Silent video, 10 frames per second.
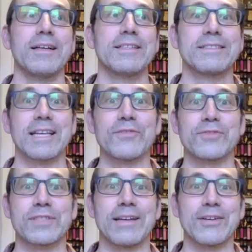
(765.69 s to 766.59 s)
self
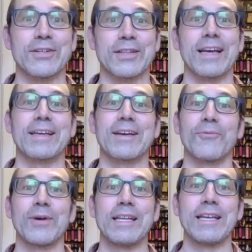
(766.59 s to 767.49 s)
centered, like
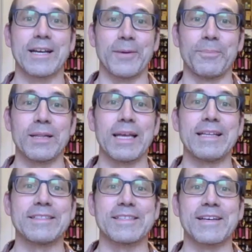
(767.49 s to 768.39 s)
when he
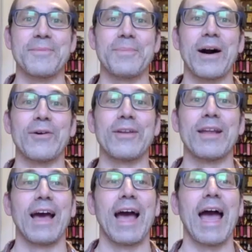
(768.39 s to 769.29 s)
complains about
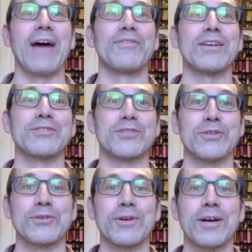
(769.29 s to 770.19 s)
having
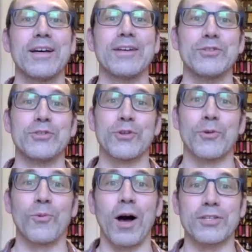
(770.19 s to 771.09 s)
to do
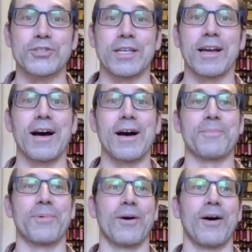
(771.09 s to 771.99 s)
the washing up